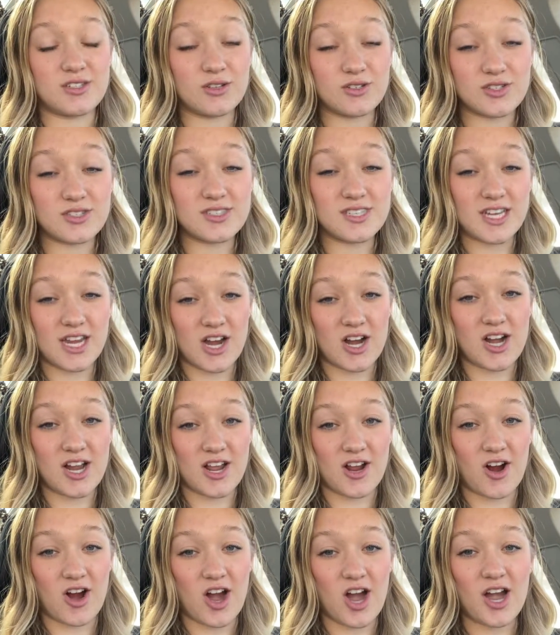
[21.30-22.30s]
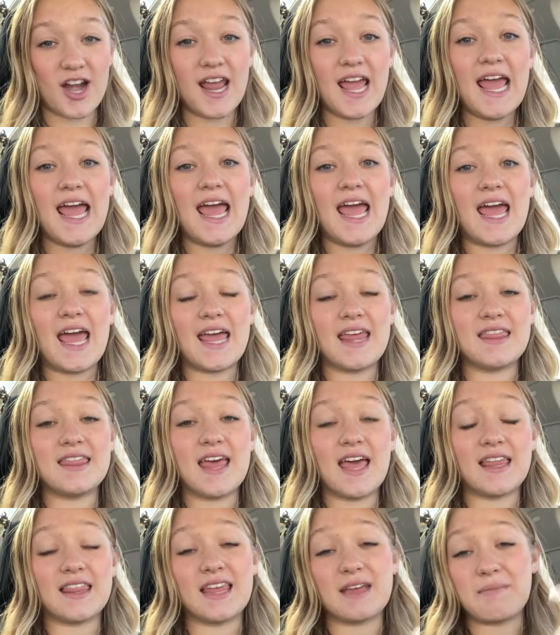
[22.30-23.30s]
security card, and
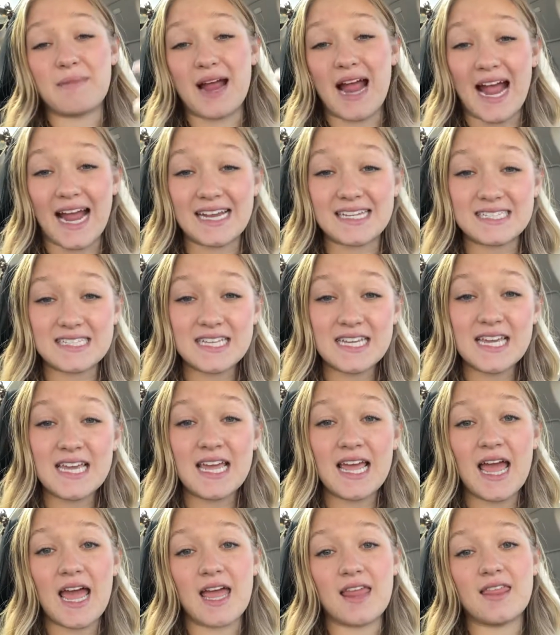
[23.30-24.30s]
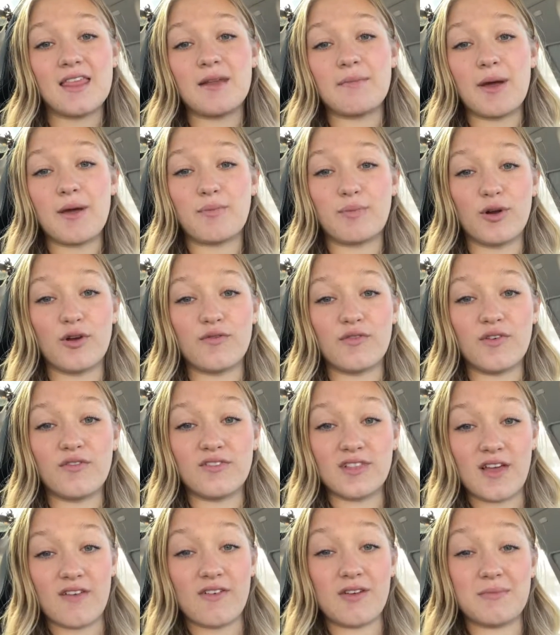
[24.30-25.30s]
then like my ID, and then my proof
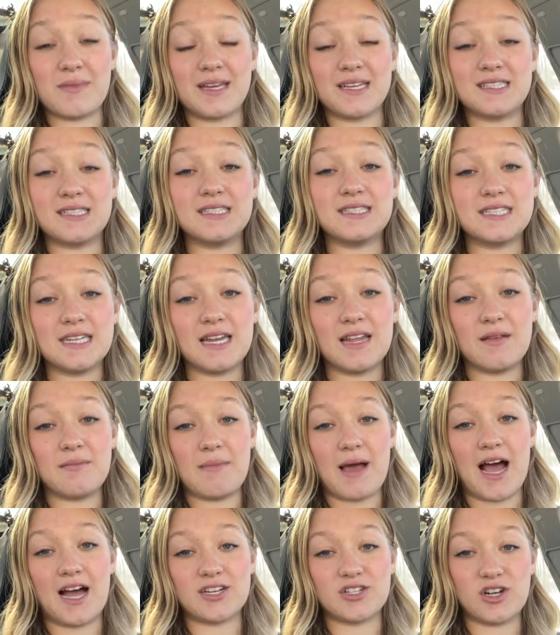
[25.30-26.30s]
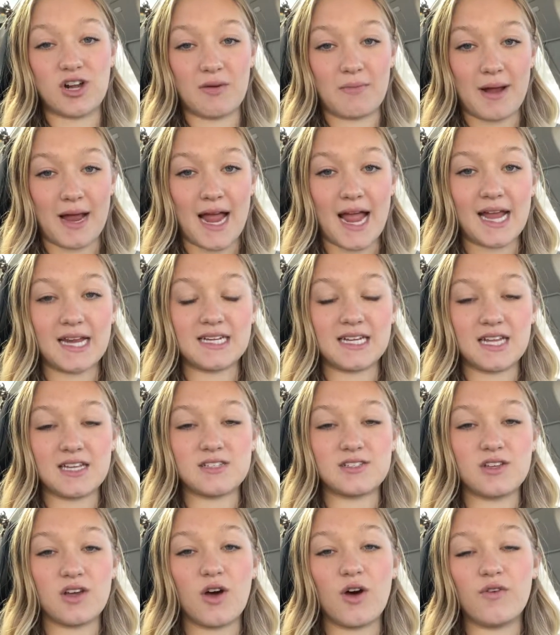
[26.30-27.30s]
of living, because it didn't match on my ID.
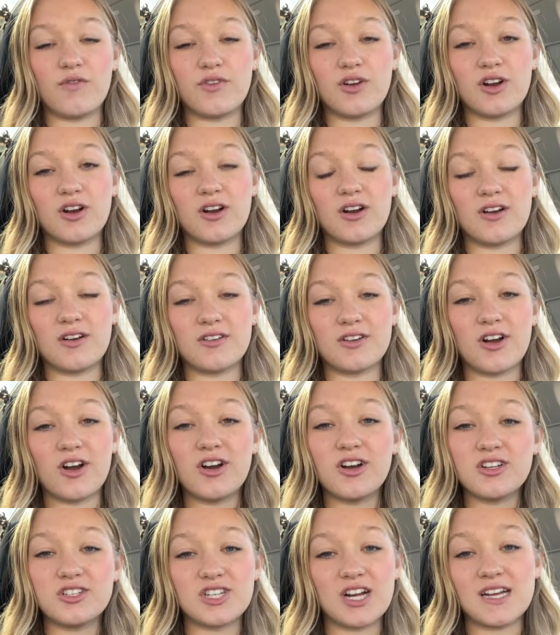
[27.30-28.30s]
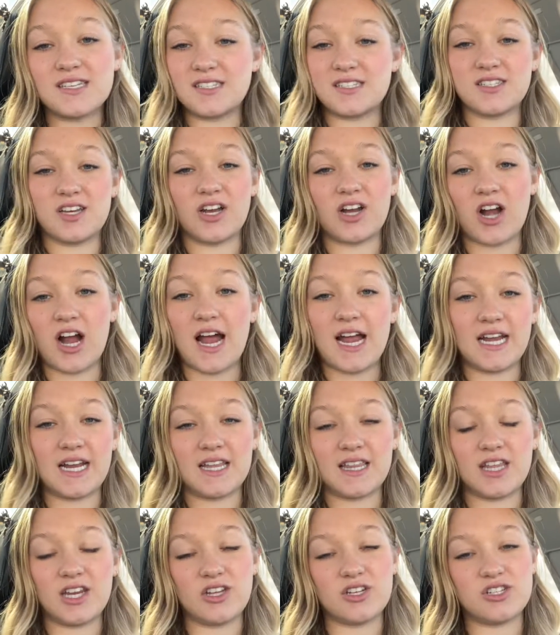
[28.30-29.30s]
So if your current address is on your
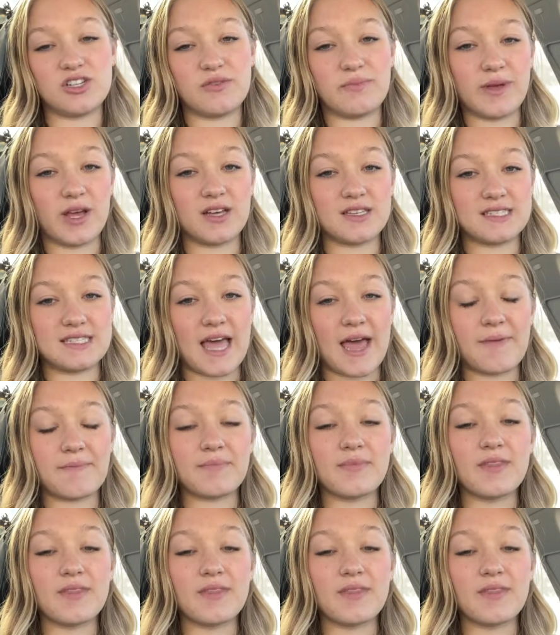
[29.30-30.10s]
ID, then you should be all set.